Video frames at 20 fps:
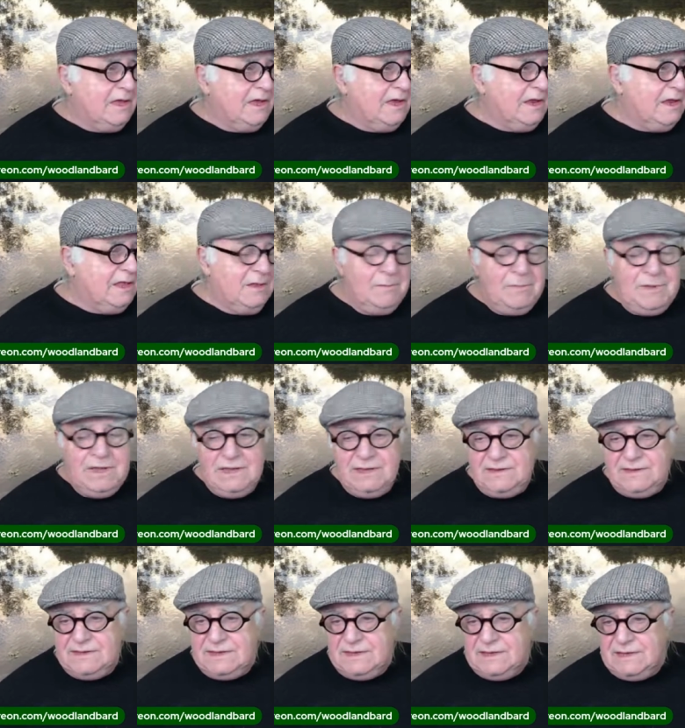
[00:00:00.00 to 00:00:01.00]
a little
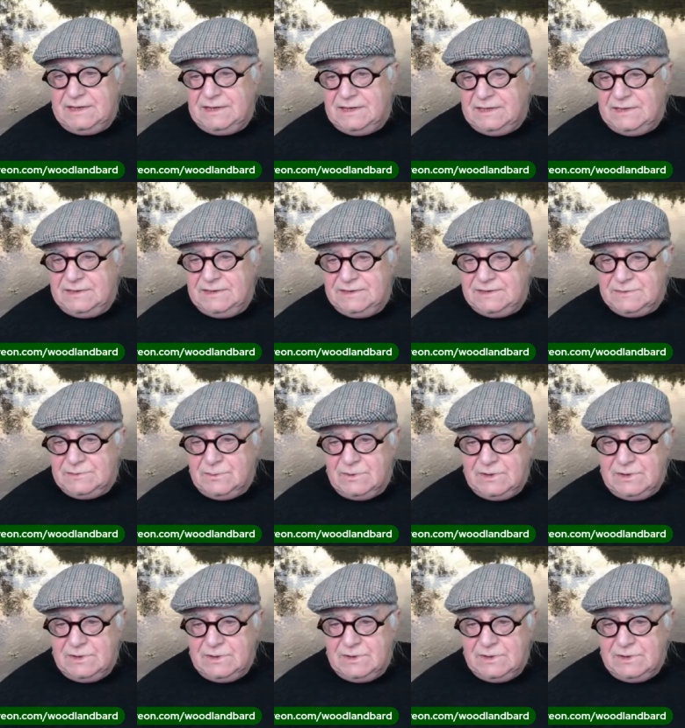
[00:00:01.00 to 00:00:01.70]
bit uh, as